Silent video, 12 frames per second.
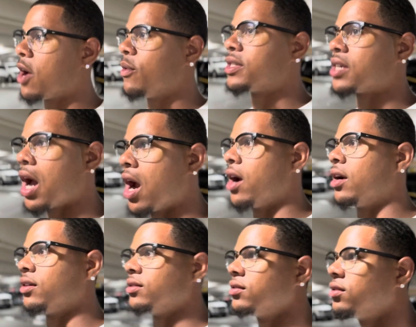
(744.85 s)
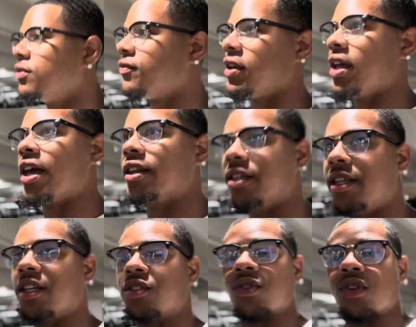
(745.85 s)
We tired. Gonna head to
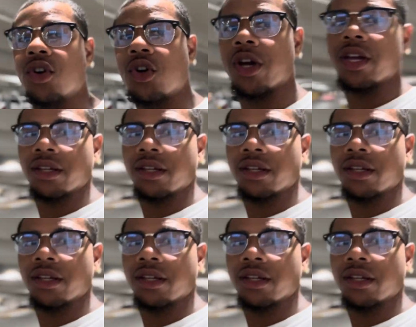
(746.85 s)
Dick's real quick.